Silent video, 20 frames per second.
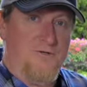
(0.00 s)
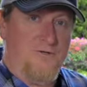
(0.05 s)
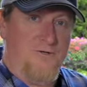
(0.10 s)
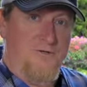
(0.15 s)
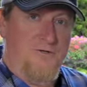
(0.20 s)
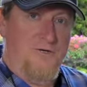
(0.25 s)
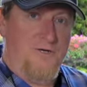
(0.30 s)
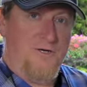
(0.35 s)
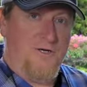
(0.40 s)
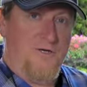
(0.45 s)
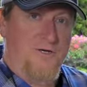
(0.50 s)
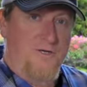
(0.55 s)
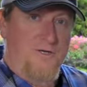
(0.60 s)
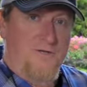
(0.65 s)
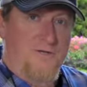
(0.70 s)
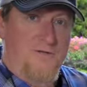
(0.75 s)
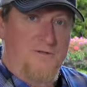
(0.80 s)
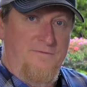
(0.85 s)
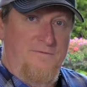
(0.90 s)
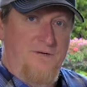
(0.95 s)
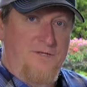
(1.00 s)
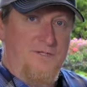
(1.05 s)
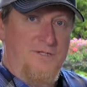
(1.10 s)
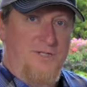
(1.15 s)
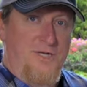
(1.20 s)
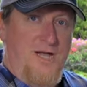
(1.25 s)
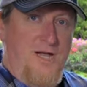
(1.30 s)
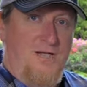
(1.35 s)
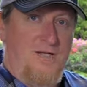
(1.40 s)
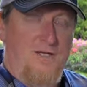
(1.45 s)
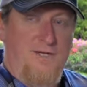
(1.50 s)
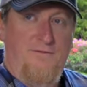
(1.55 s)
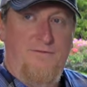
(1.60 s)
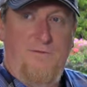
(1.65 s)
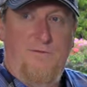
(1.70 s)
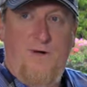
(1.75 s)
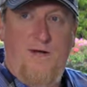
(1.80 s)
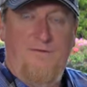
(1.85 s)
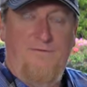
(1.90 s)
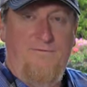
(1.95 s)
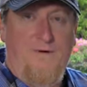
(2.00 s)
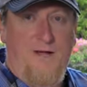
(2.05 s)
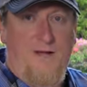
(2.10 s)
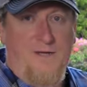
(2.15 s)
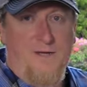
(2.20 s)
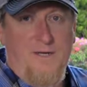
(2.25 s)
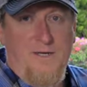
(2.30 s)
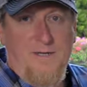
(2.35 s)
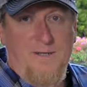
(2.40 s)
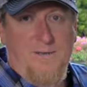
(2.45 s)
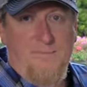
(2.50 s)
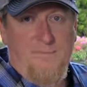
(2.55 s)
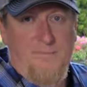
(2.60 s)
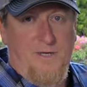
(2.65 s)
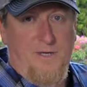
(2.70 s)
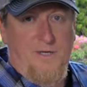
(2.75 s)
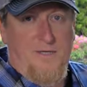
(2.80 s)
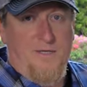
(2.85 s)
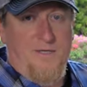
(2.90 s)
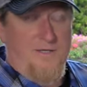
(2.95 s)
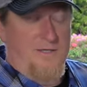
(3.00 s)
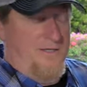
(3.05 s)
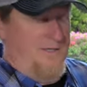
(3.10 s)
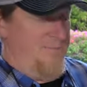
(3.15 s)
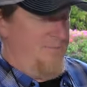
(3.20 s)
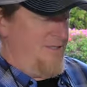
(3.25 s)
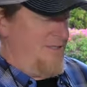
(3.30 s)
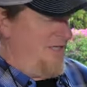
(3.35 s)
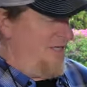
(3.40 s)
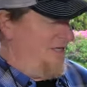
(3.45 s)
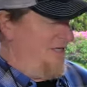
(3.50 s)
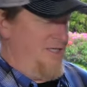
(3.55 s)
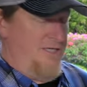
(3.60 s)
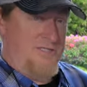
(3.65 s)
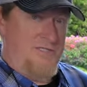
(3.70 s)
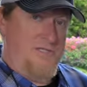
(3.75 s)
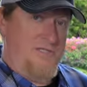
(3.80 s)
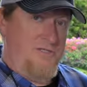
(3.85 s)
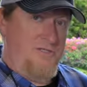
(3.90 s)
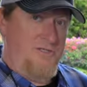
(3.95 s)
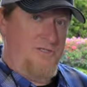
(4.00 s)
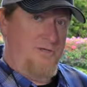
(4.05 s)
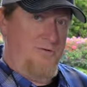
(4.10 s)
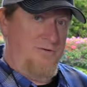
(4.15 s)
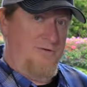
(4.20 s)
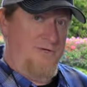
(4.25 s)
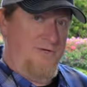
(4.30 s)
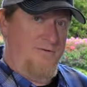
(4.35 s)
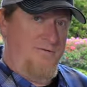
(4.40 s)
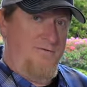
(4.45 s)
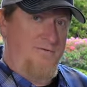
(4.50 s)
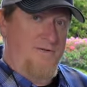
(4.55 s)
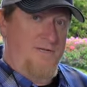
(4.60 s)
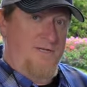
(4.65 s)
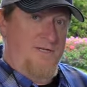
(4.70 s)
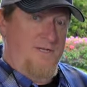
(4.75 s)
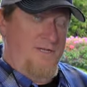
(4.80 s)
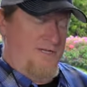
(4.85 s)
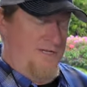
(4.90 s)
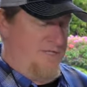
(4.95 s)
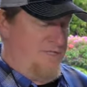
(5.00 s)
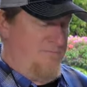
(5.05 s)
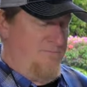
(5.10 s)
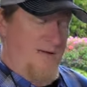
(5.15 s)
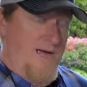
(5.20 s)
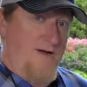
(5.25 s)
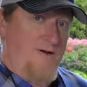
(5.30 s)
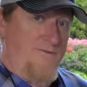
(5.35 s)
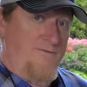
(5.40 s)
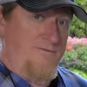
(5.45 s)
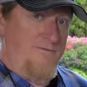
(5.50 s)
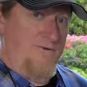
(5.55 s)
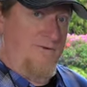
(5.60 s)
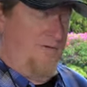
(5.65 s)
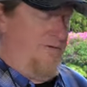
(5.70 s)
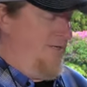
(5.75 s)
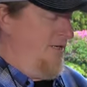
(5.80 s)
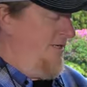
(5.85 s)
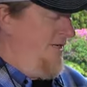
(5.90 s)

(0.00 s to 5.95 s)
cook the functionality of the Wi-Fi, but let me tell you, it's intuitive, it's powerful,